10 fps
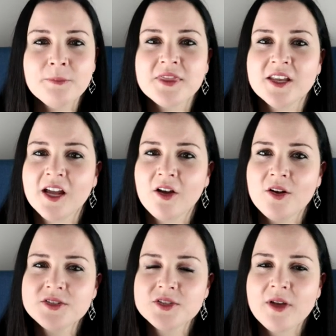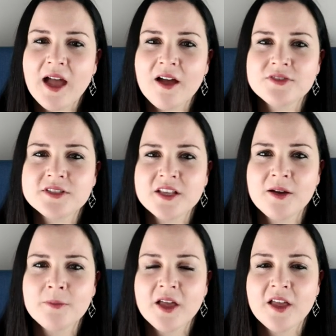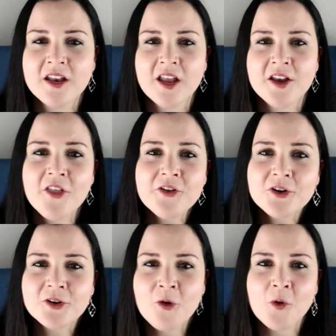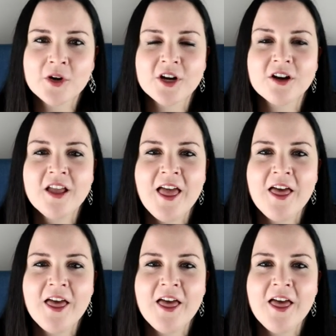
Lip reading: but then I also have some in another corner